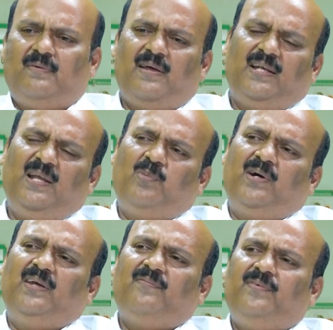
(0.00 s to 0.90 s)
Early
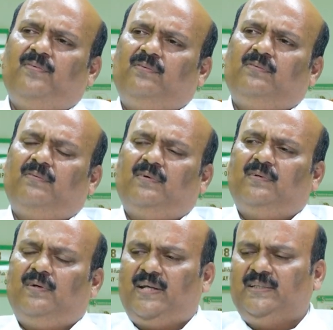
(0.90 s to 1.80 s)
morning if you
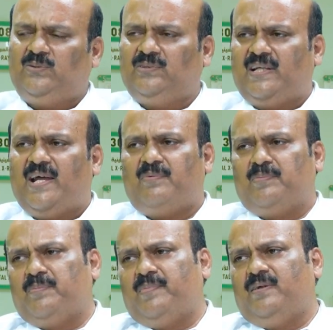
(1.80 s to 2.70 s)
tries to stand from
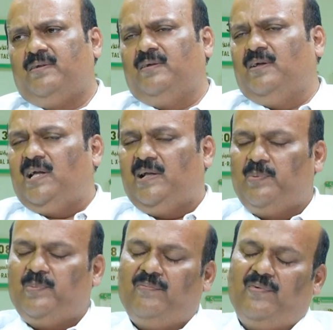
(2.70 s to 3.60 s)
the bed, it will
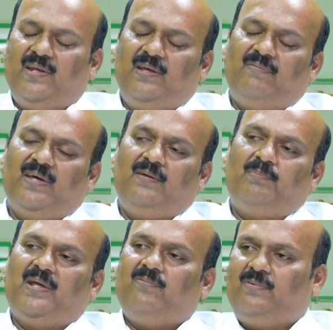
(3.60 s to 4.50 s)
be very, very
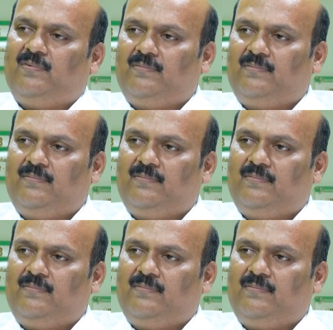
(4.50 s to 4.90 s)
painful.